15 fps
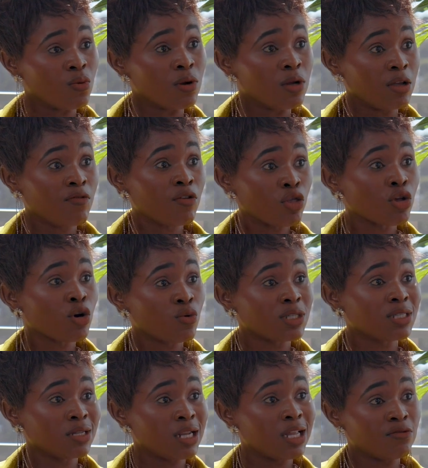even though we
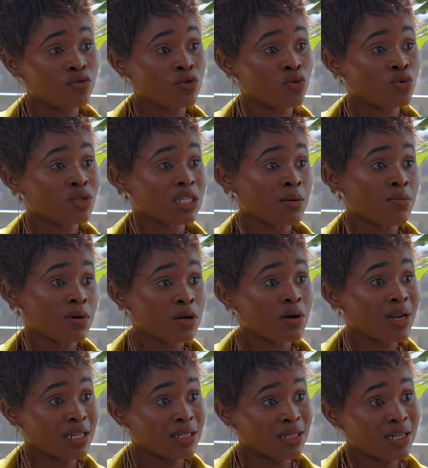still have to do some
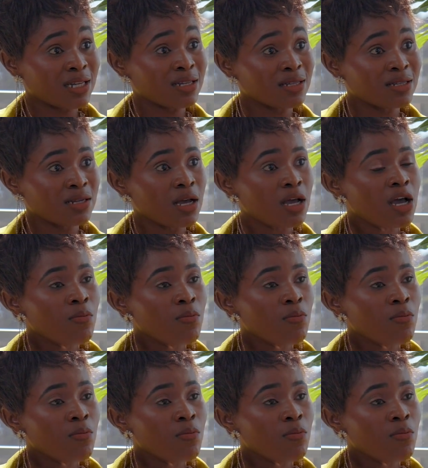rigorous tests